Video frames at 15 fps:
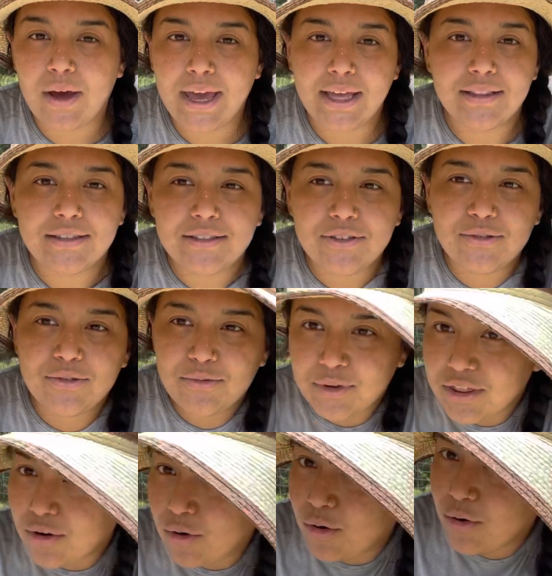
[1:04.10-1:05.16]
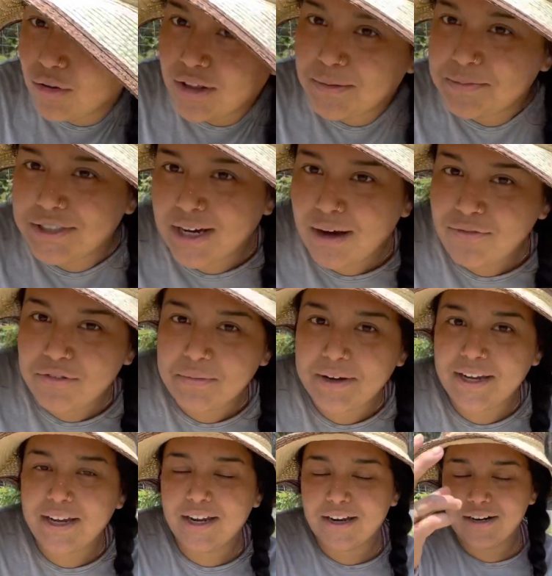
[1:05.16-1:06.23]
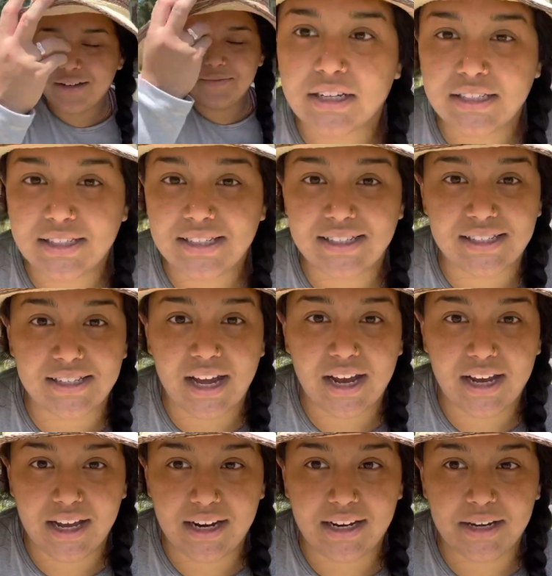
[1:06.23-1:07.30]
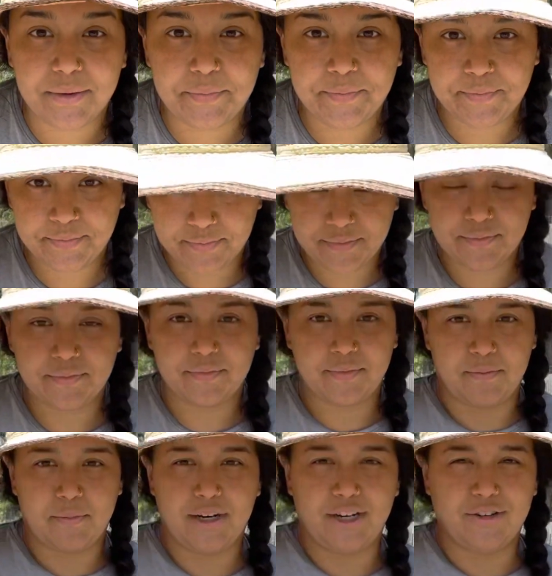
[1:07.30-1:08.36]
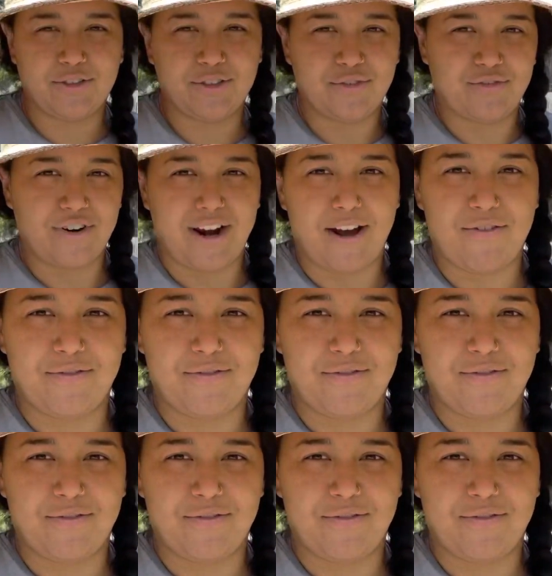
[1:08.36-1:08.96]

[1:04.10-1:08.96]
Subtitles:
head soon with a hole up top for my hair because this is not cutting it, but it'll do for now.